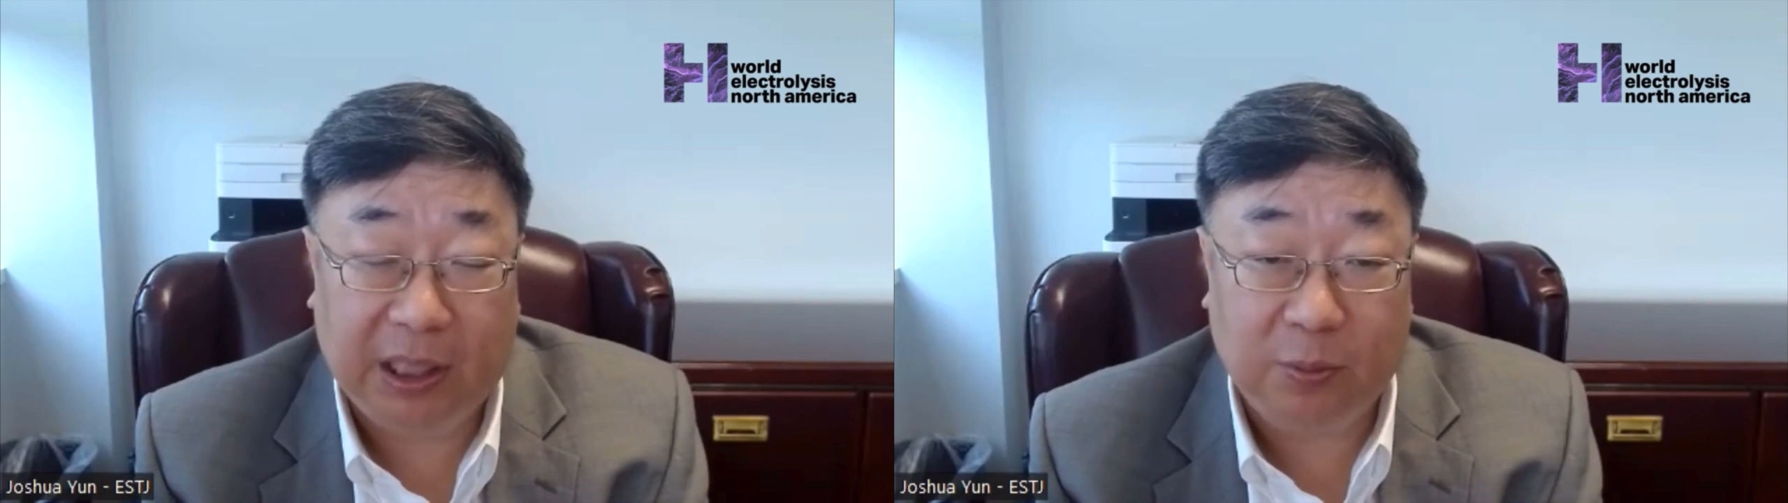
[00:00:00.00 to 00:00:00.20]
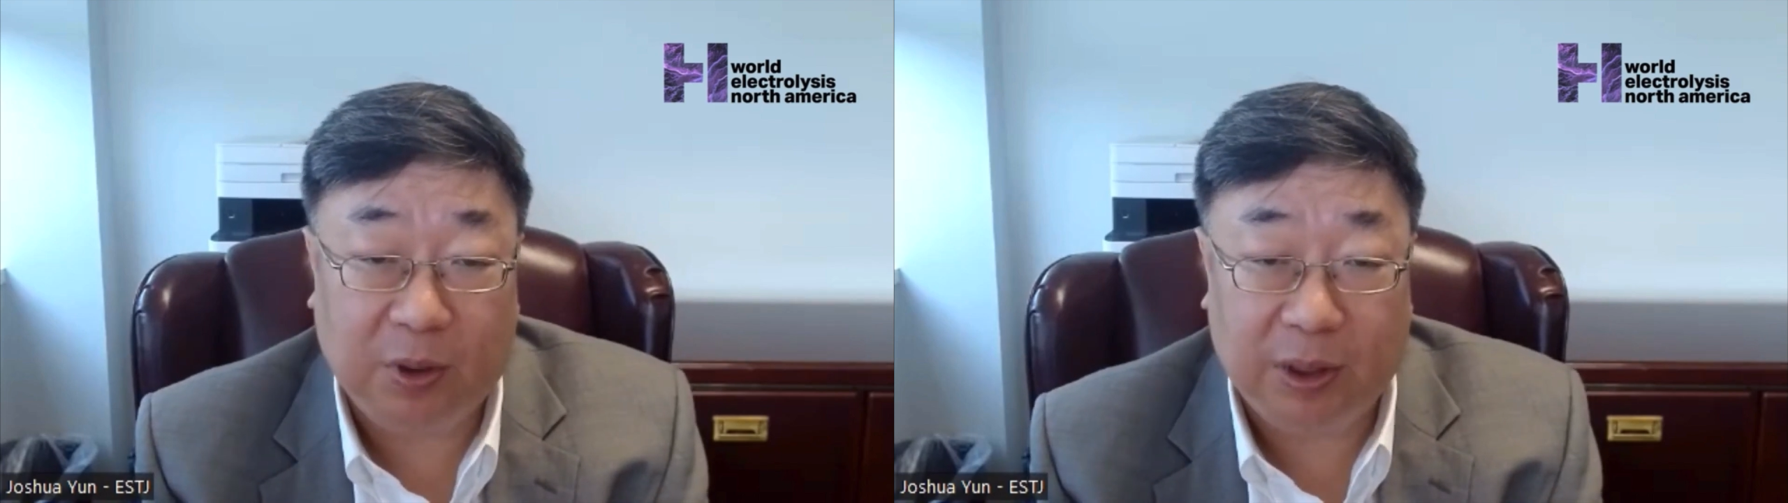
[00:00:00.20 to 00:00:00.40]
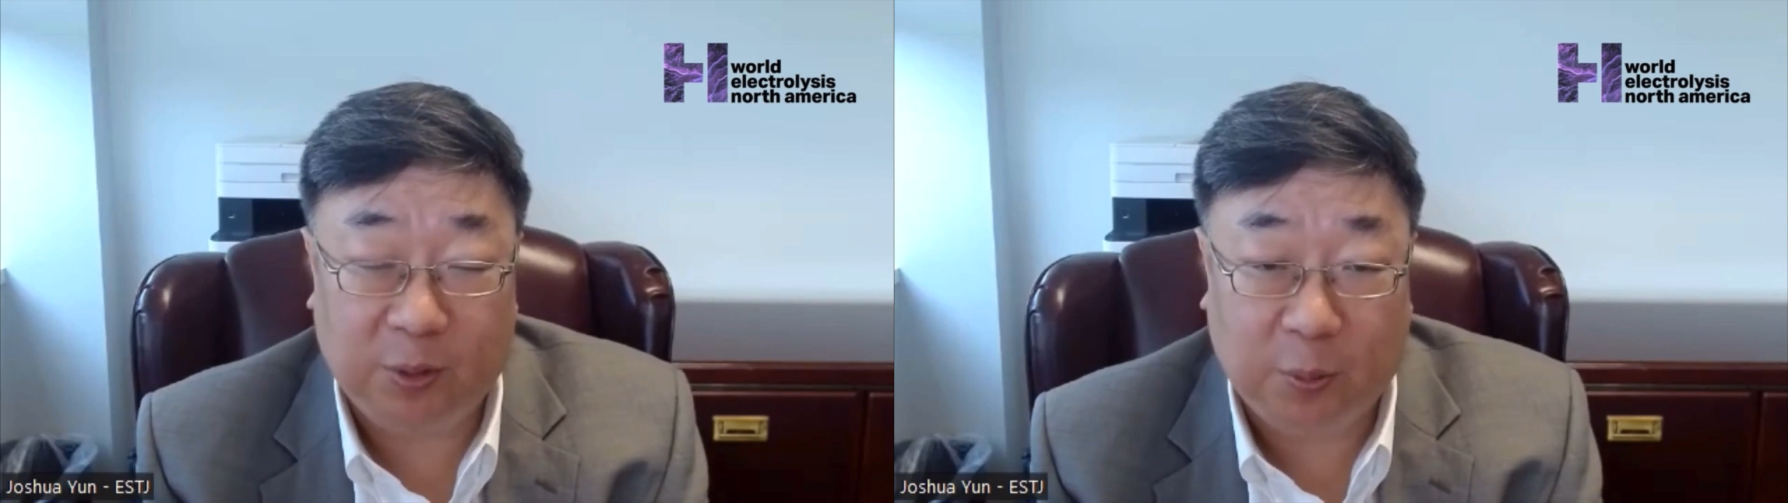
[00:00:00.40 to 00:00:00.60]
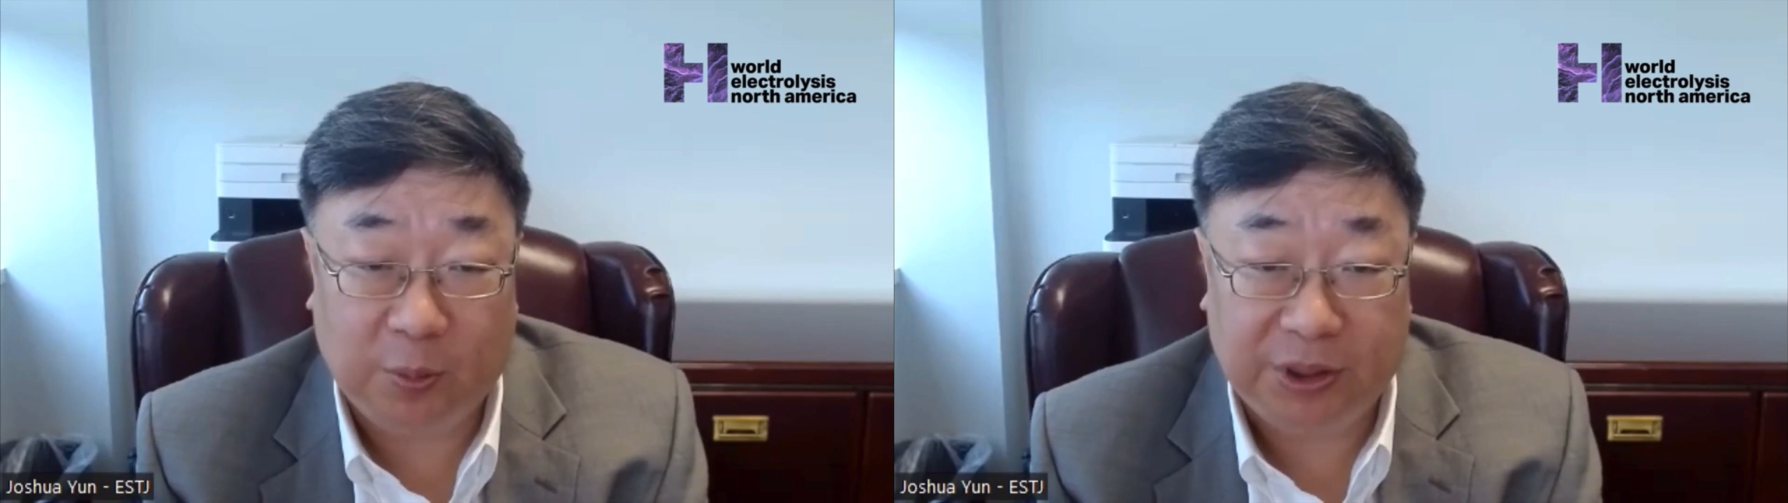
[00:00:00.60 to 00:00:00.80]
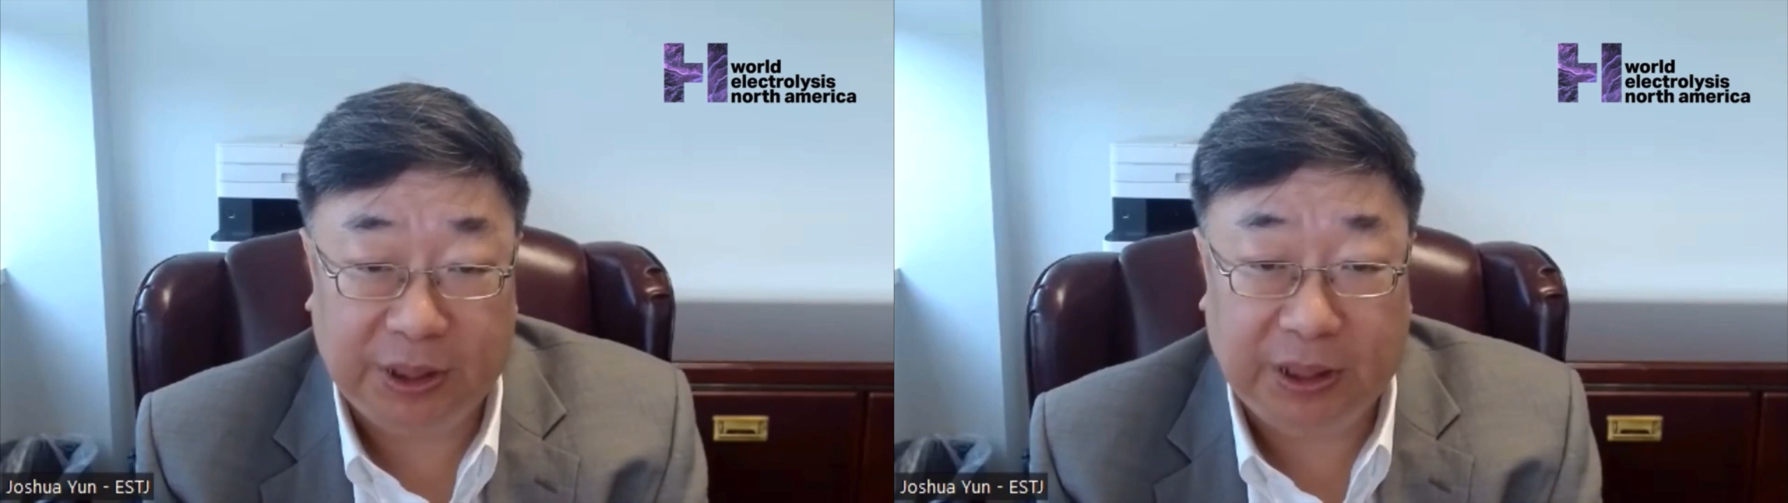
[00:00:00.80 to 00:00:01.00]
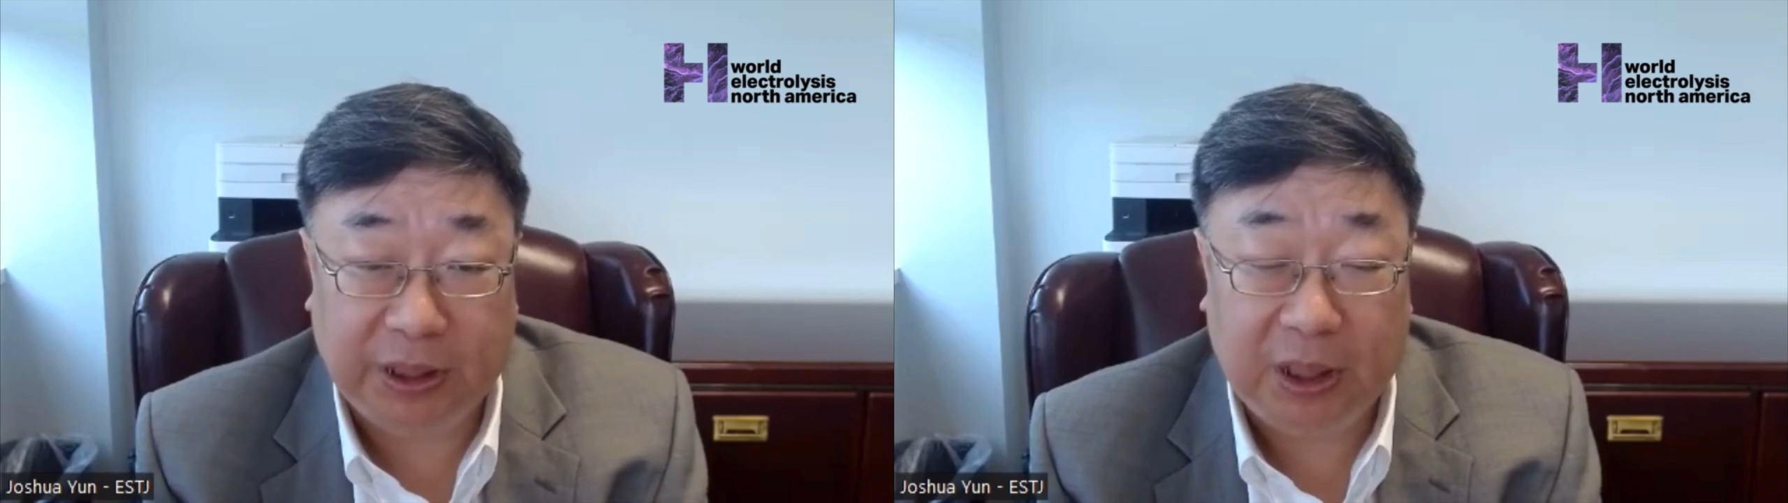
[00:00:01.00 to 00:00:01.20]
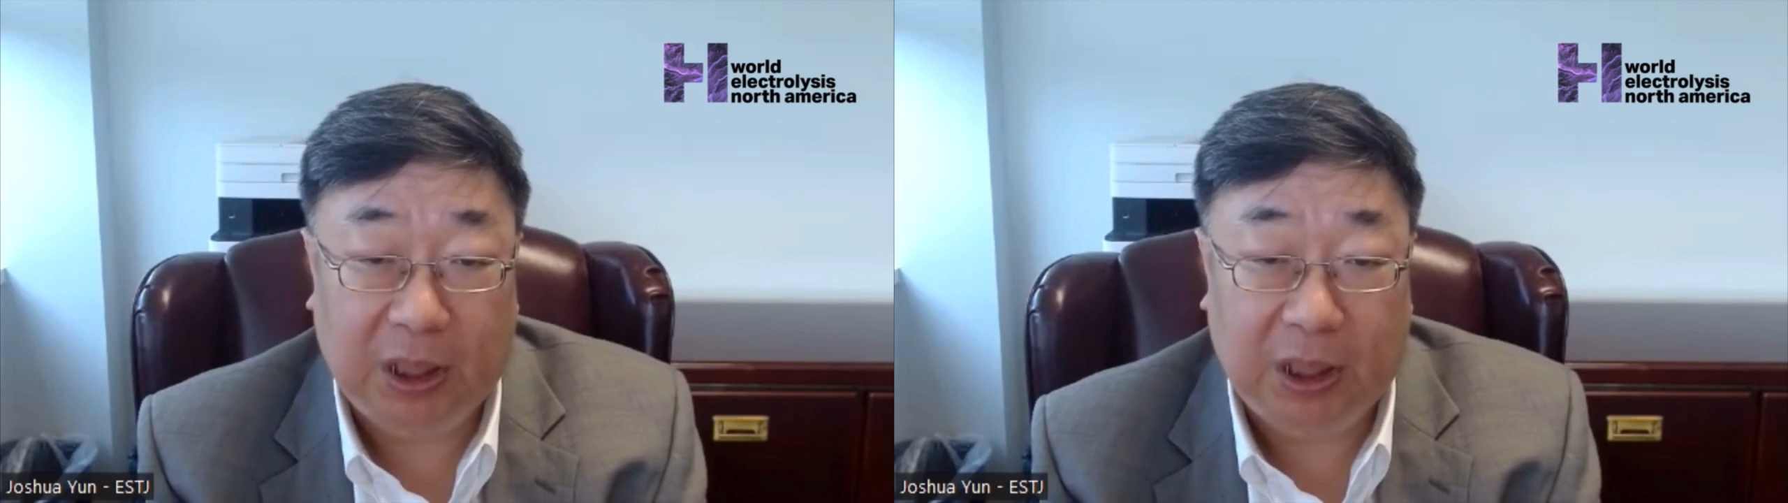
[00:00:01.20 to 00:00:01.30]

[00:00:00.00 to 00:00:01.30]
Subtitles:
well as overseas,